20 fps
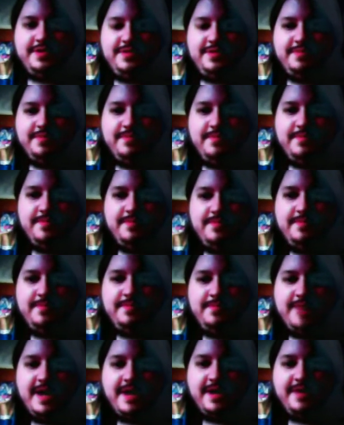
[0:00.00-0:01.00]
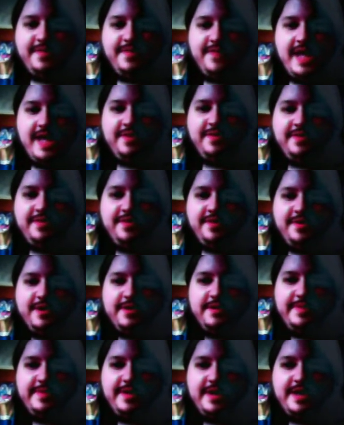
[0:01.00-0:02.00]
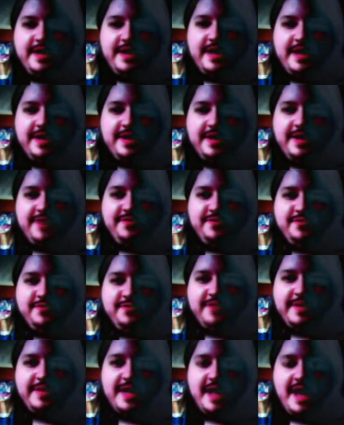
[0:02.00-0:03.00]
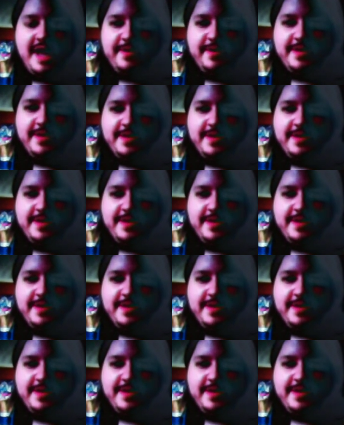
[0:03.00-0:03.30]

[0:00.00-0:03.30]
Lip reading: mecha fans are going to be extremely happy with it.